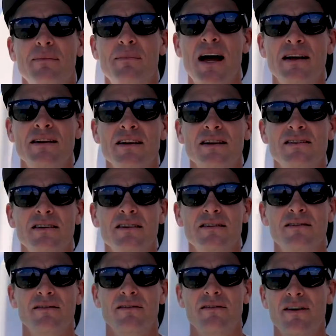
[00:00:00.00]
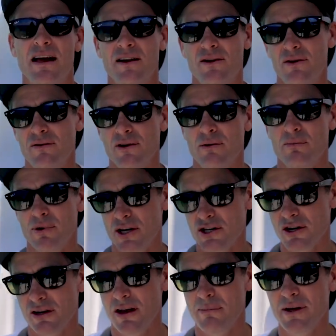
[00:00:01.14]
Matt Dixon, Vancouver, British
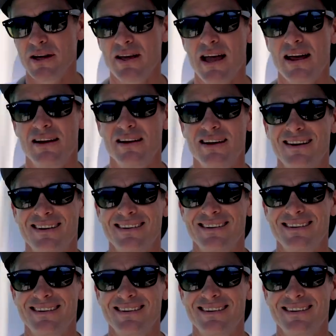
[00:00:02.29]
Columbia, Canada.